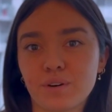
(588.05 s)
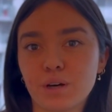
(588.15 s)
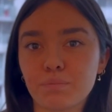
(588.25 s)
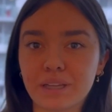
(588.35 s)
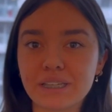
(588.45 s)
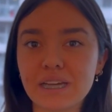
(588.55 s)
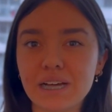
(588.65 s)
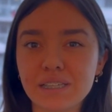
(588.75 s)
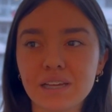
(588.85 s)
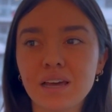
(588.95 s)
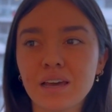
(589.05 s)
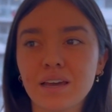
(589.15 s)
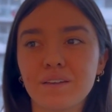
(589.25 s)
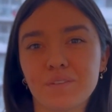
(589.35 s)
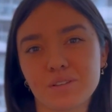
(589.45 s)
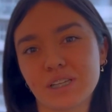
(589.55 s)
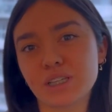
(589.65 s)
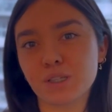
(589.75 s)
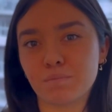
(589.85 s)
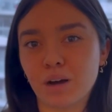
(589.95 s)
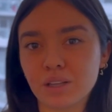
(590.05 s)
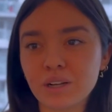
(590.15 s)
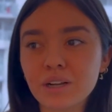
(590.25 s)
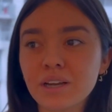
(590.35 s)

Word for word: a place has, it feels like smaller.